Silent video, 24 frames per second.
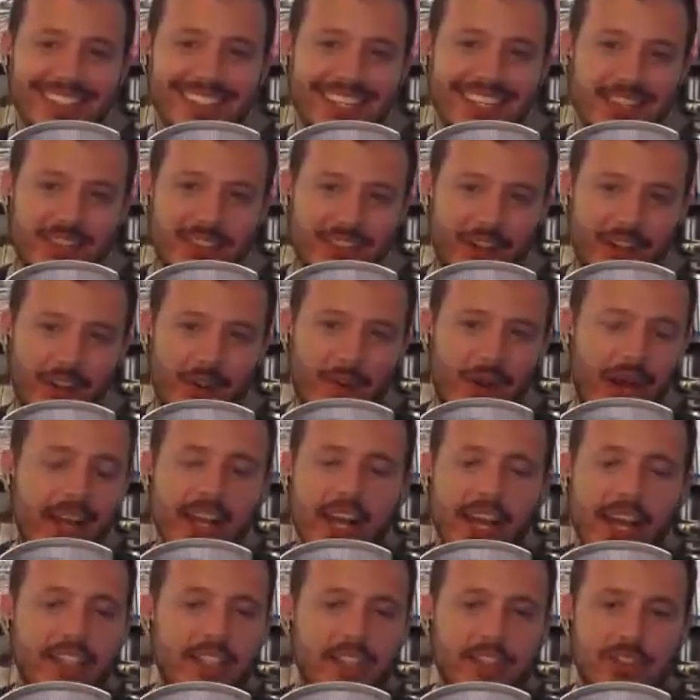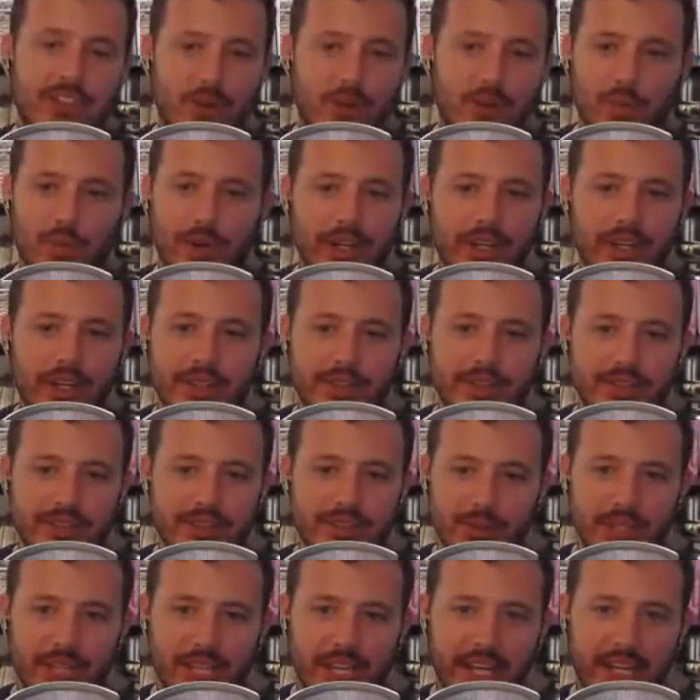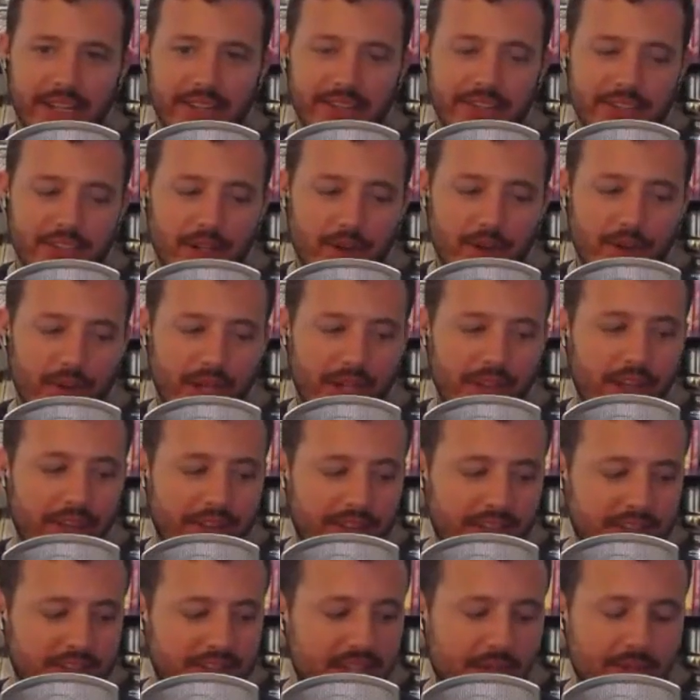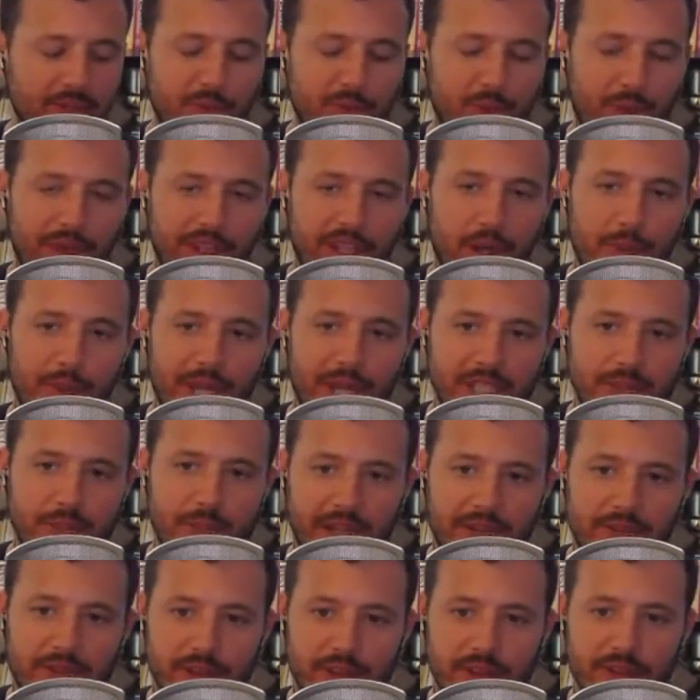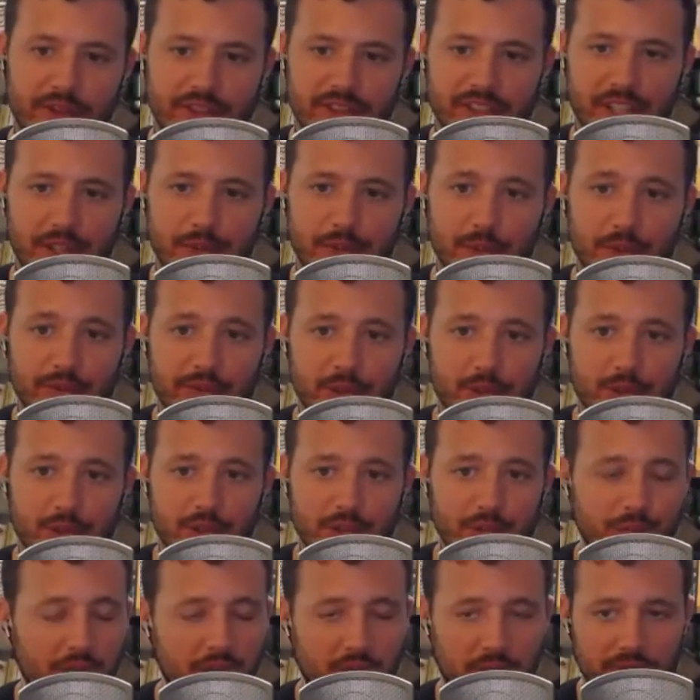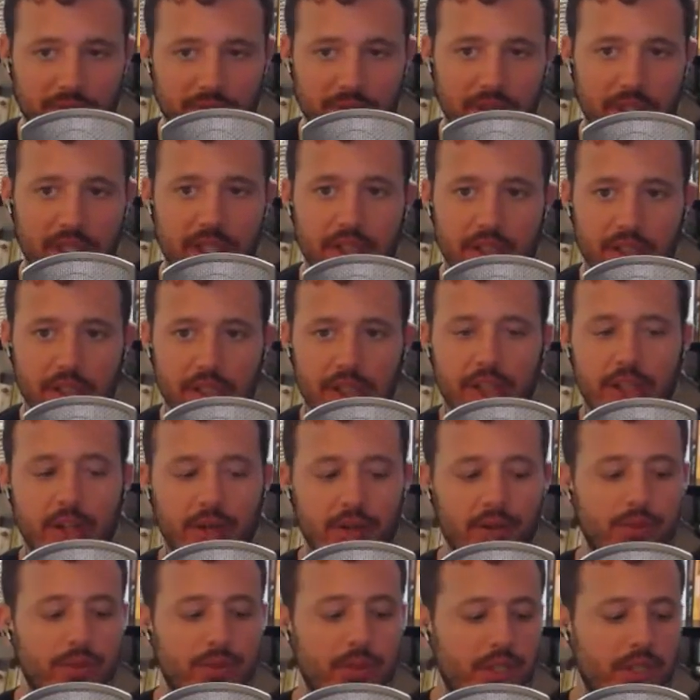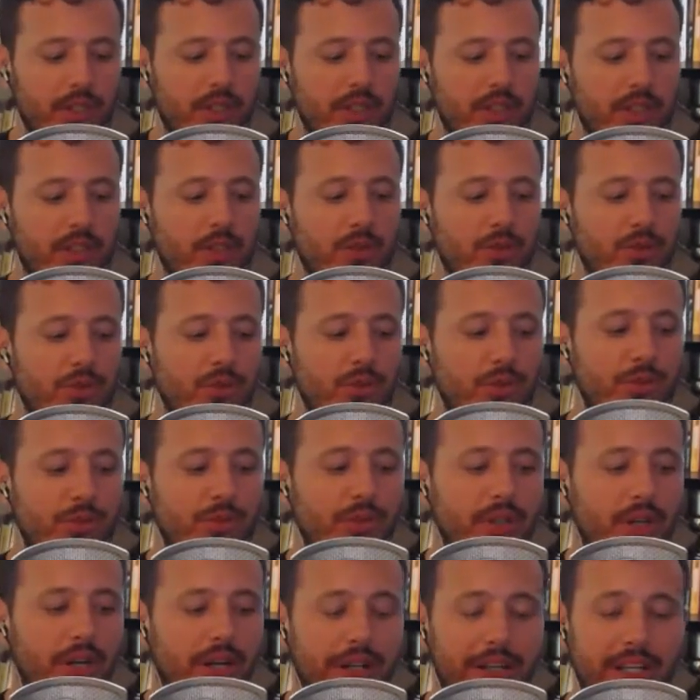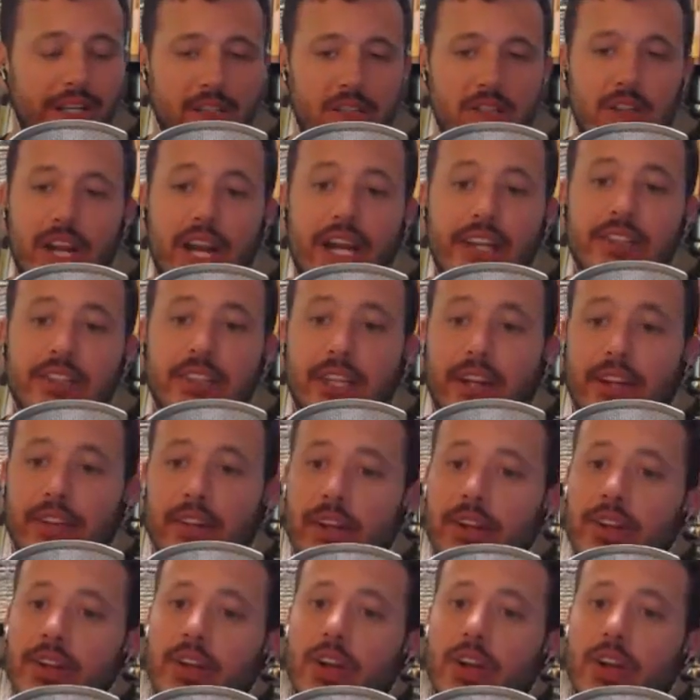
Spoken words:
So I just don't want to deal with that. And so I think Skype's probably our best bet for the foreseeable future. But hopefully, you know, YouTube gets their act together.